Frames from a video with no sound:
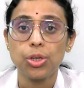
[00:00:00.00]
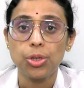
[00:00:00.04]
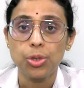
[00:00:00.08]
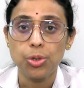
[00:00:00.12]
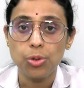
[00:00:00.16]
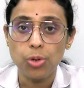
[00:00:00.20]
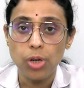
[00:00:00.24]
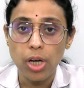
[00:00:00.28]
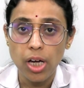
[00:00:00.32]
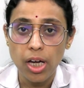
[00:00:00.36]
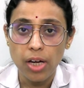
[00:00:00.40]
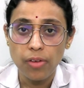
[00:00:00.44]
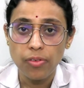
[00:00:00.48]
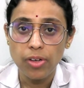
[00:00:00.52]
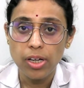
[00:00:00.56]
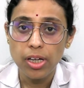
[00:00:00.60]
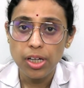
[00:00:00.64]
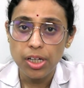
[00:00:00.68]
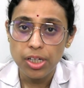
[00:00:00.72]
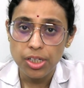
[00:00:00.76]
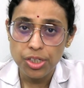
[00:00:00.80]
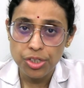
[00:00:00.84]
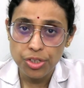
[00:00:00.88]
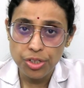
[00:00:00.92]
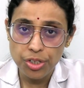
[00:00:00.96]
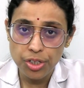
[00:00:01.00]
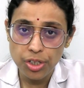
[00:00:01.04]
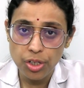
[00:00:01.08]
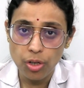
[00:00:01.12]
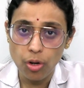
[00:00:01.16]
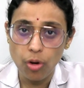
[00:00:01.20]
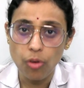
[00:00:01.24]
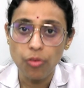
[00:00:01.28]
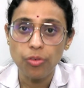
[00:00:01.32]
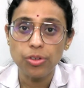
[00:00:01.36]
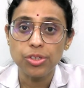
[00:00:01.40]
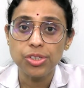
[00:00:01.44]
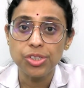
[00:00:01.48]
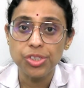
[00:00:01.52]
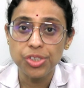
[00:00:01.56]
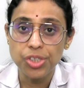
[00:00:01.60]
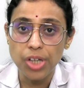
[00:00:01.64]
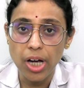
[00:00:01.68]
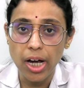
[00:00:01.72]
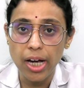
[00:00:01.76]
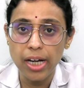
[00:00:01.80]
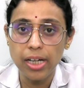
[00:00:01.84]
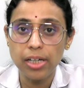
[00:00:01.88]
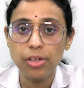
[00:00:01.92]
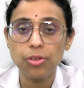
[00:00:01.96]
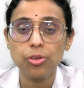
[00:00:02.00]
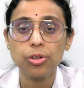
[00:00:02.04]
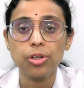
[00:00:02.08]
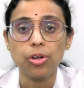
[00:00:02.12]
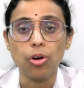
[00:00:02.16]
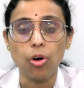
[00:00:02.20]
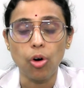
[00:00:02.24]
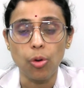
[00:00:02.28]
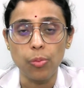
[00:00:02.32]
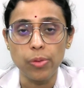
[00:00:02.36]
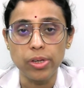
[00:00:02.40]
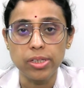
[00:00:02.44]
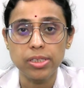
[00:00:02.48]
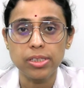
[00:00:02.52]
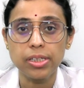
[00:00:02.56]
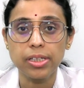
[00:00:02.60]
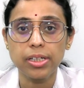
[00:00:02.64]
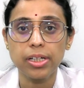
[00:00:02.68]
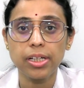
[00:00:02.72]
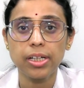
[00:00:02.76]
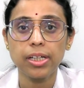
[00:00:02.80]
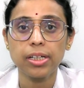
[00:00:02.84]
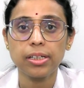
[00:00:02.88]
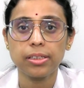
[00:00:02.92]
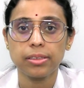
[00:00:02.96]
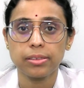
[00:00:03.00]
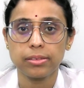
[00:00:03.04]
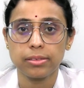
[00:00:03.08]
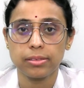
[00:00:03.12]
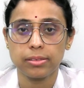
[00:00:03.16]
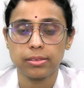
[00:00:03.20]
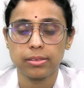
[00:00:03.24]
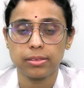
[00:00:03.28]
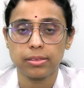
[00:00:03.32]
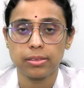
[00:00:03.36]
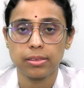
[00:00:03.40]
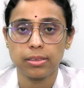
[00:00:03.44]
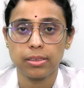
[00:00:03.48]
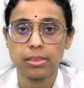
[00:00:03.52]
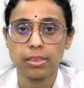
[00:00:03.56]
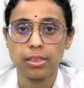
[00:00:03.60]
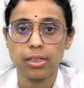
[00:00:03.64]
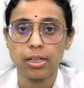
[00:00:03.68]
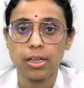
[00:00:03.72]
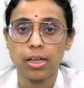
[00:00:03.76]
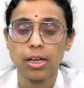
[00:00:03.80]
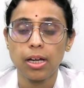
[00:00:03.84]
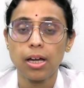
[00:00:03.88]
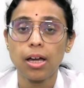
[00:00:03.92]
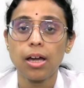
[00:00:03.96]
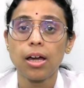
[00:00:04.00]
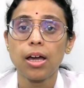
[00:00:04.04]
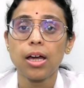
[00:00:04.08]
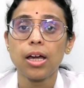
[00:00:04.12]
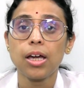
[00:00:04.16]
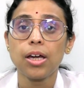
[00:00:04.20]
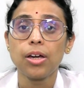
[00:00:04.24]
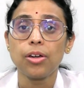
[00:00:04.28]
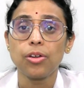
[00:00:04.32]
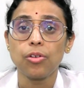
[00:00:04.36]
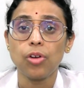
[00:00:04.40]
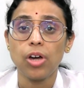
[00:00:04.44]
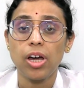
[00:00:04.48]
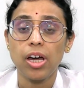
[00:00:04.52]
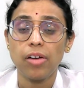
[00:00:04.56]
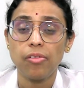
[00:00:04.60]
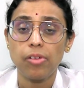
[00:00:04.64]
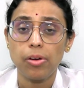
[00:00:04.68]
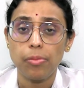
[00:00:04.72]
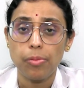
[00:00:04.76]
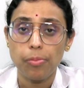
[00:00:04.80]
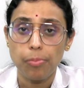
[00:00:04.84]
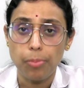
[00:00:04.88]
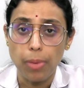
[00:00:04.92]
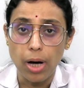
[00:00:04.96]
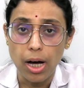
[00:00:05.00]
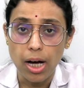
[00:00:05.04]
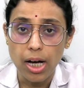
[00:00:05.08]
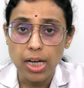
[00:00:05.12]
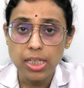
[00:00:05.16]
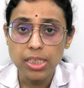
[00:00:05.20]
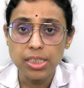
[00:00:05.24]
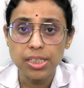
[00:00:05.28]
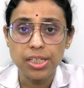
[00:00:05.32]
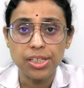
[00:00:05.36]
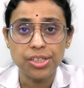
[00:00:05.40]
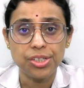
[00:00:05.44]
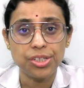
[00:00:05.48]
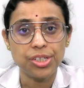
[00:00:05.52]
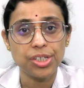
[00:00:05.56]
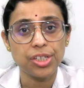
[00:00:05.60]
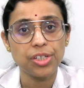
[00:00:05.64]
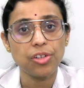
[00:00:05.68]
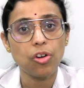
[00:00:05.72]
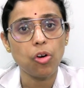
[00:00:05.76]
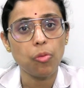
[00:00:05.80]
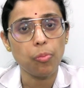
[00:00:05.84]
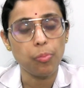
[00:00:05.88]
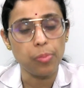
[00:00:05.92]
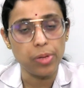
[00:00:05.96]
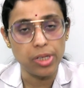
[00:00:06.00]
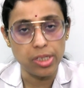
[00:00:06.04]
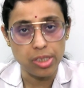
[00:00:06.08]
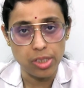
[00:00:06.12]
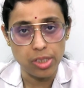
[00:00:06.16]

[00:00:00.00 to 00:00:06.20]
You have a history of childhood obesity. You have a past history of